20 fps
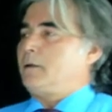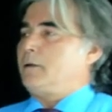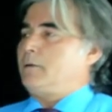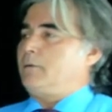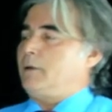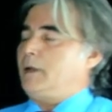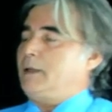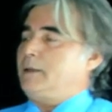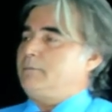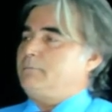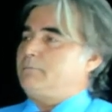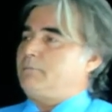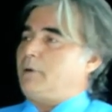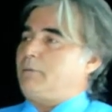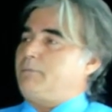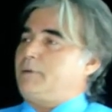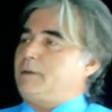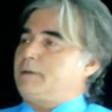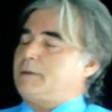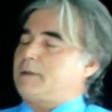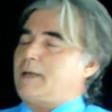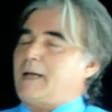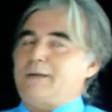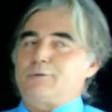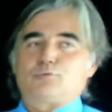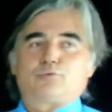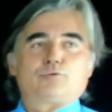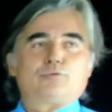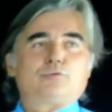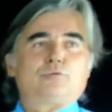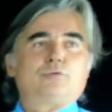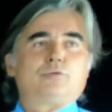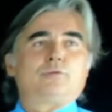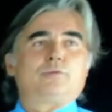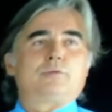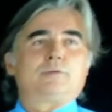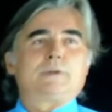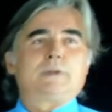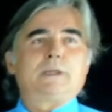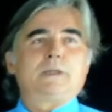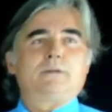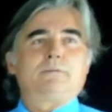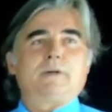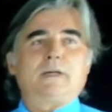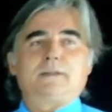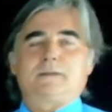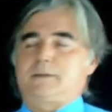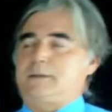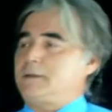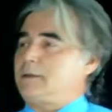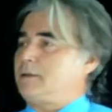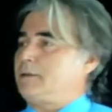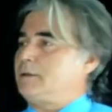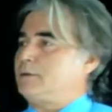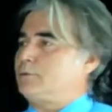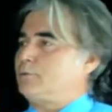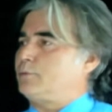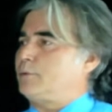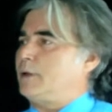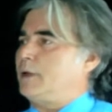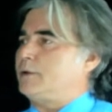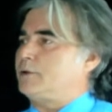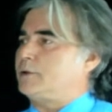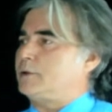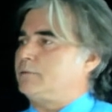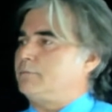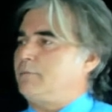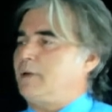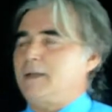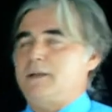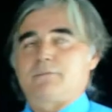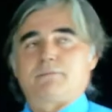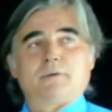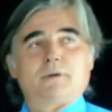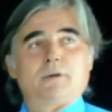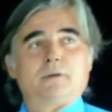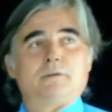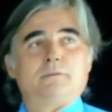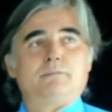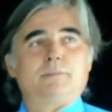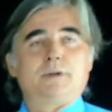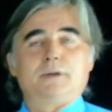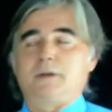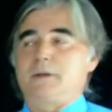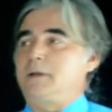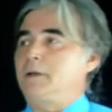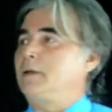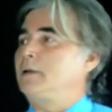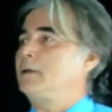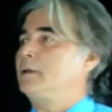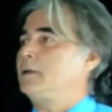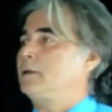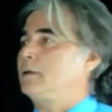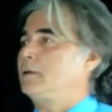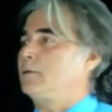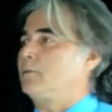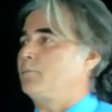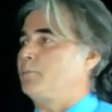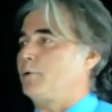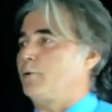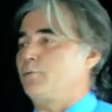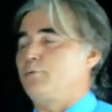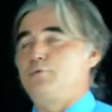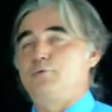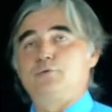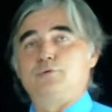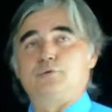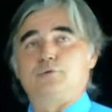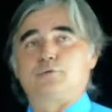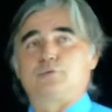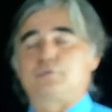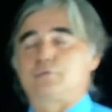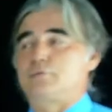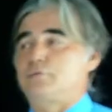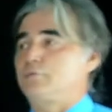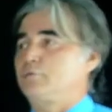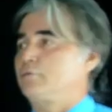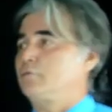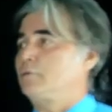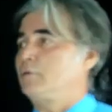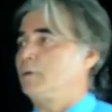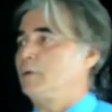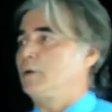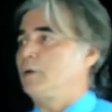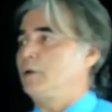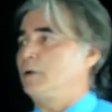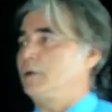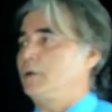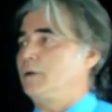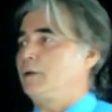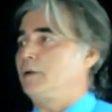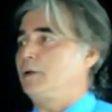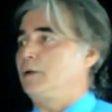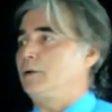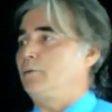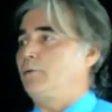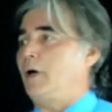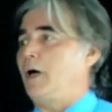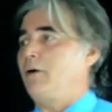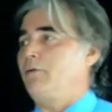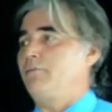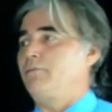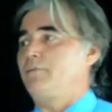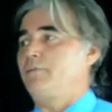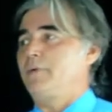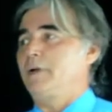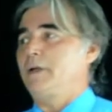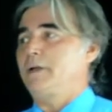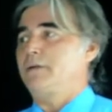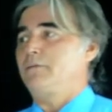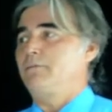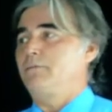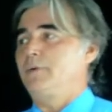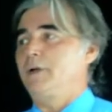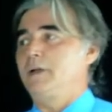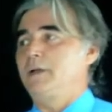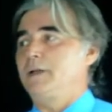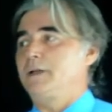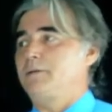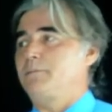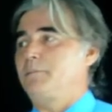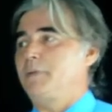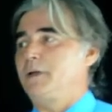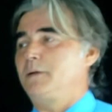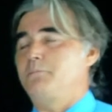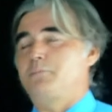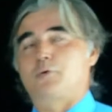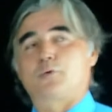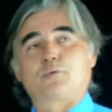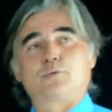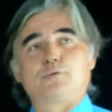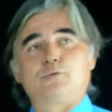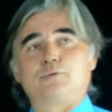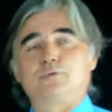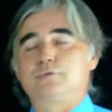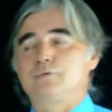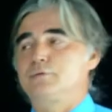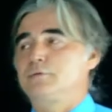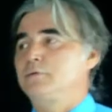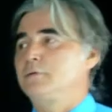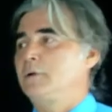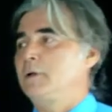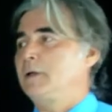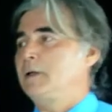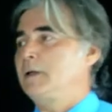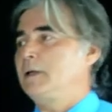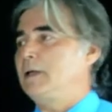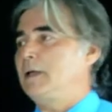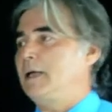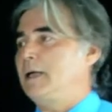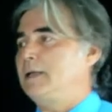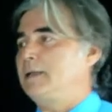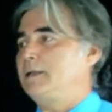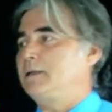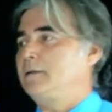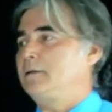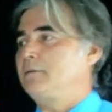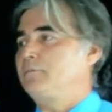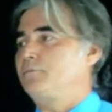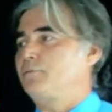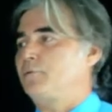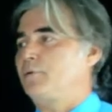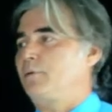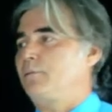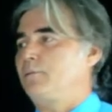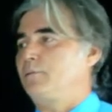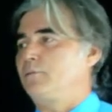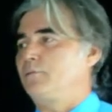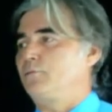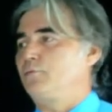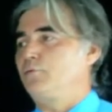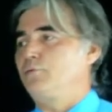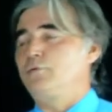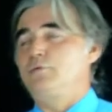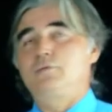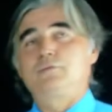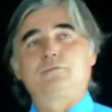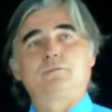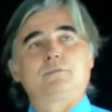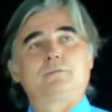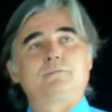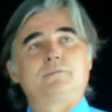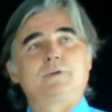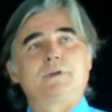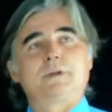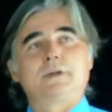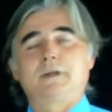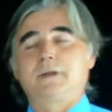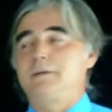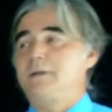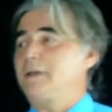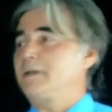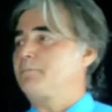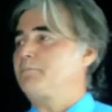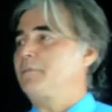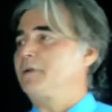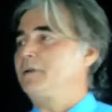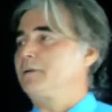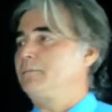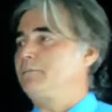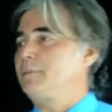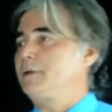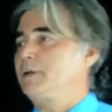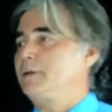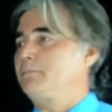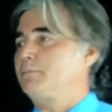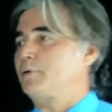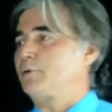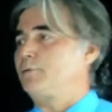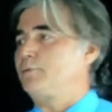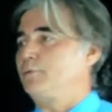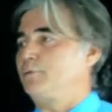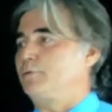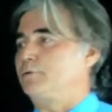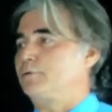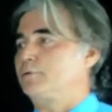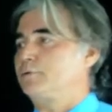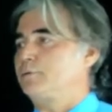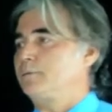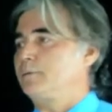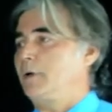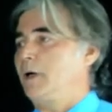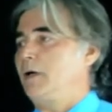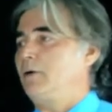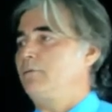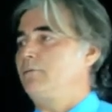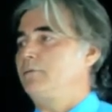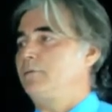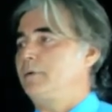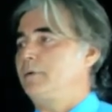And we try to give answer this question, what will be produced, how will it be produced, and from who will it be produced, how